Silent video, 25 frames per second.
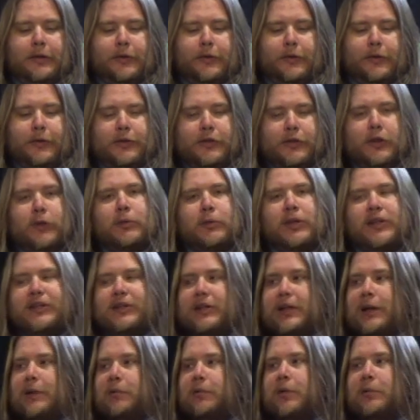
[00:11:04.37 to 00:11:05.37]
there's going to be a
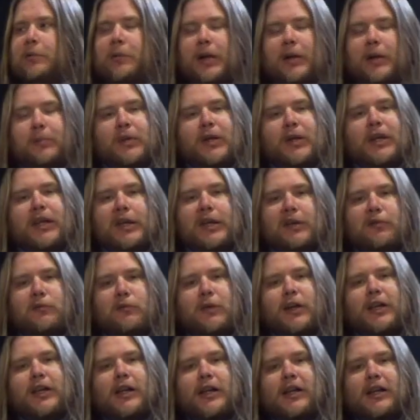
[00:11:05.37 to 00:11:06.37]
time where it might be
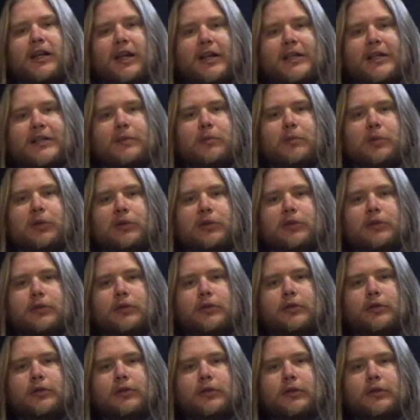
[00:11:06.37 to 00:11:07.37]
unrecognizable
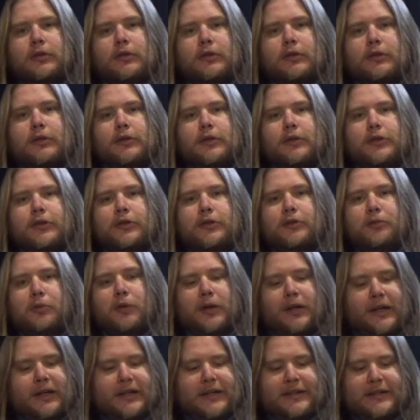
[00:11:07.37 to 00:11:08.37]
to
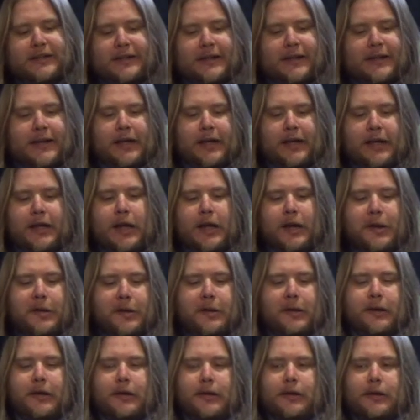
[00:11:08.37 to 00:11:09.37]
what it is today.
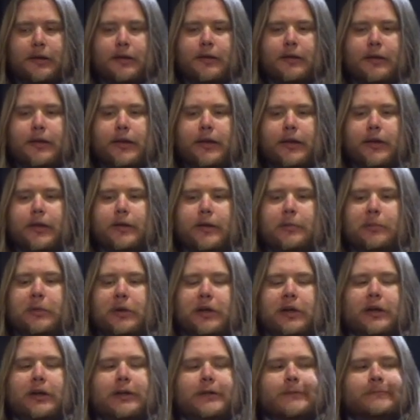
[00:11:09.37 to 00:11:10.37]

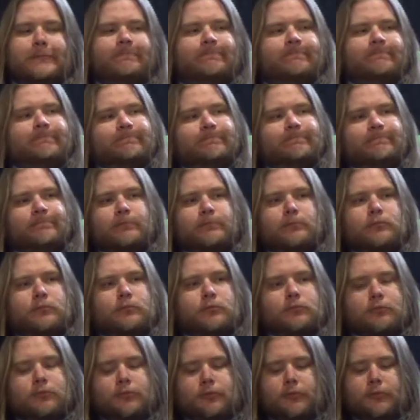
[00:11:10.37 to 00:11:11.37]
But
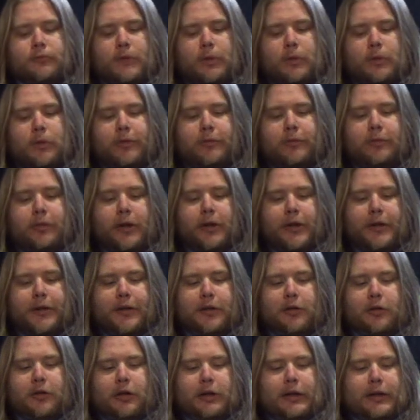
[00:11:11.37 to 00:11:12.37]
with what I
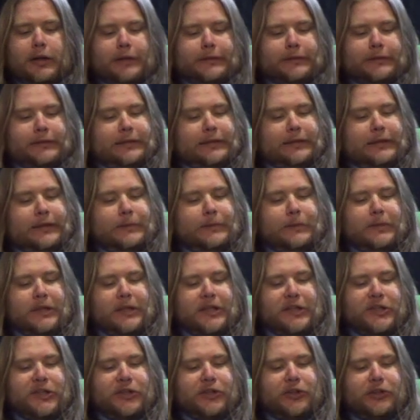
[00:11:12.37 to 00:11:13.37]
know, I'm
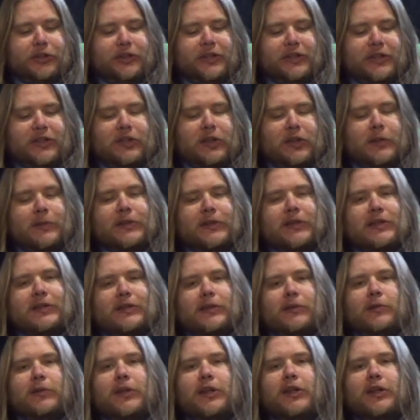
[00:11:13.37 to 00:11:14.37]
not sure these subsidies
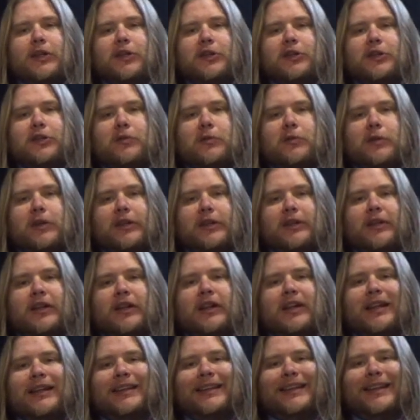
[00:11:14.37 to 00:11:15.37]
are really going to do
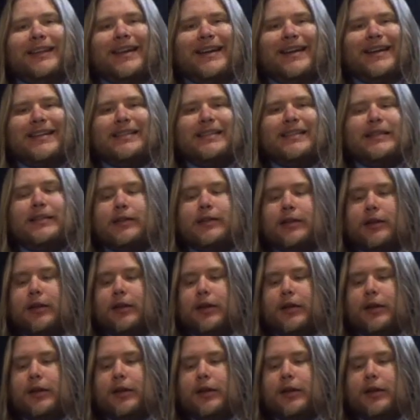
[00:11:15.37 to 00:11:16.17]
anything unless